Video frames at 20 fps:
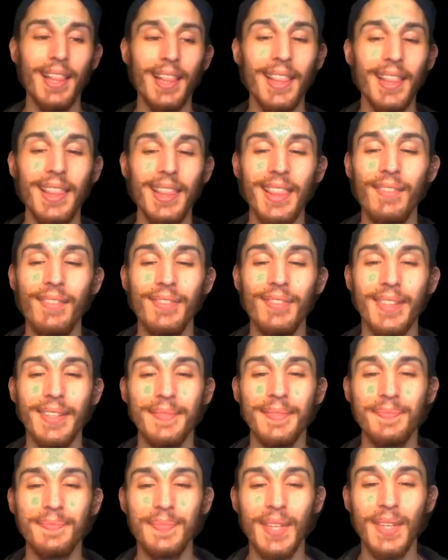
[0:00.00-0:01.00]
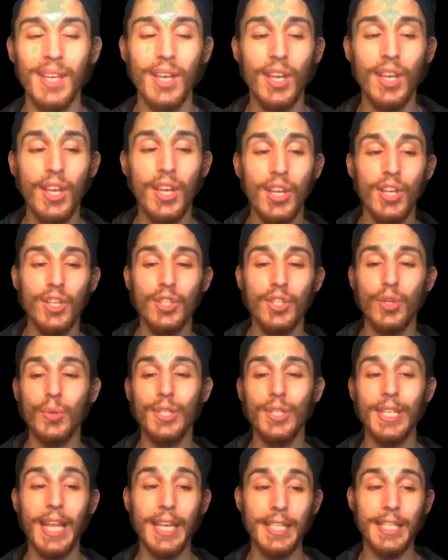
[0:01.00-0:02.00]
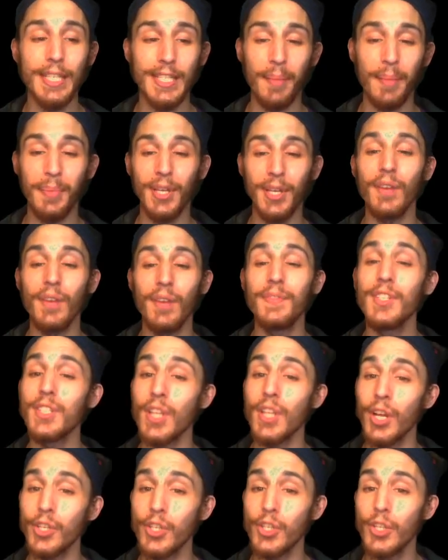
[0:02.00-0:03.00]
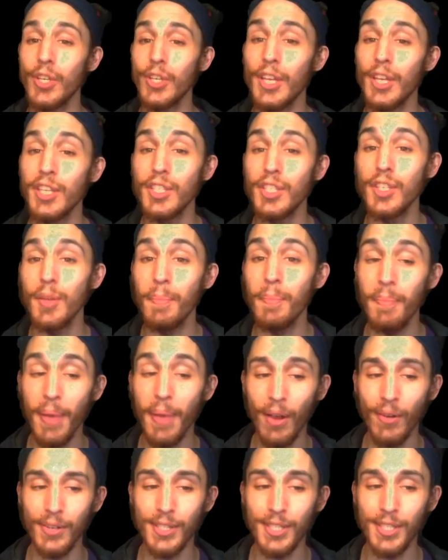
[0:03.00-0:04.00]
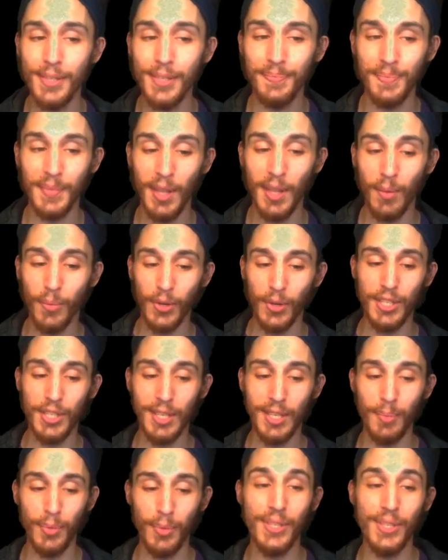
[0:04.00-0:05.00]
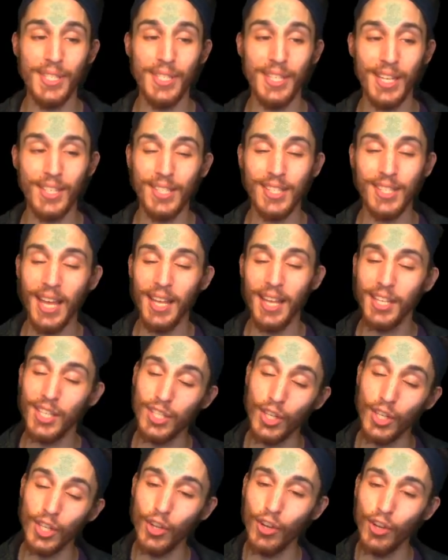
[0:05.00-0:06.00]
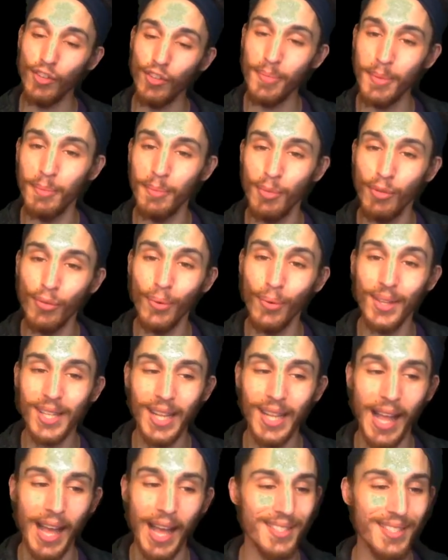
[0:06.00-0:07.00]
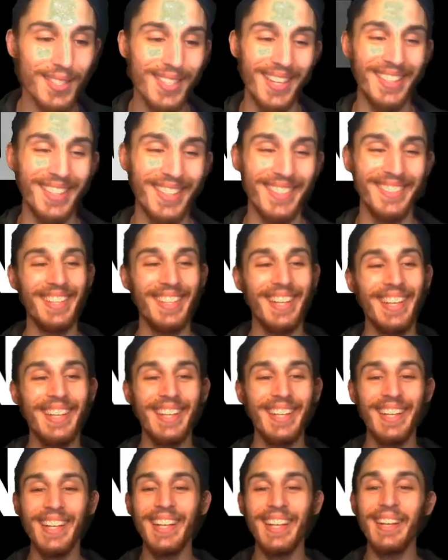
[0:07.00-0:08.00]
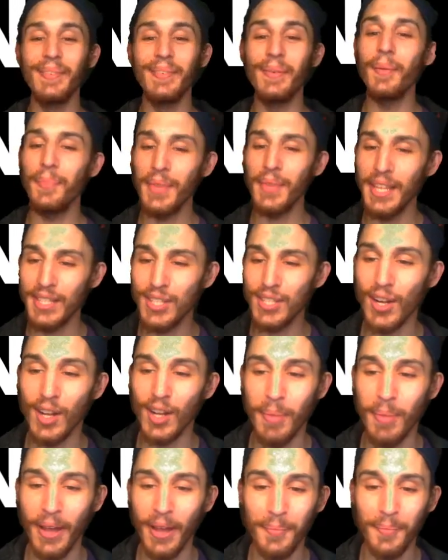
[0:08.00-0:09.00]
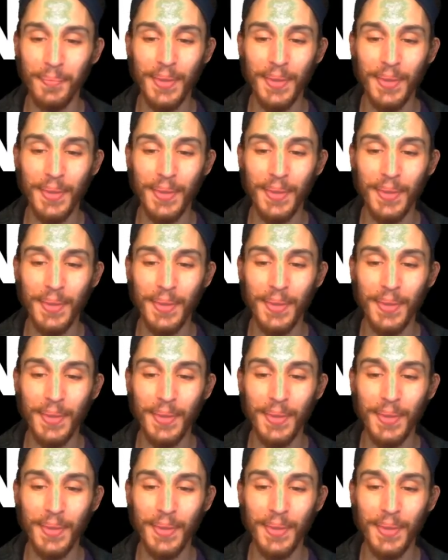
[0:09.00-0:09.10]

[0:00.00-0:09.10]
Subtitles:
Lovely. So today's topic of discussion is parent. We're going to skip through this next slide because it could have been before the last. Well, let's talk about it.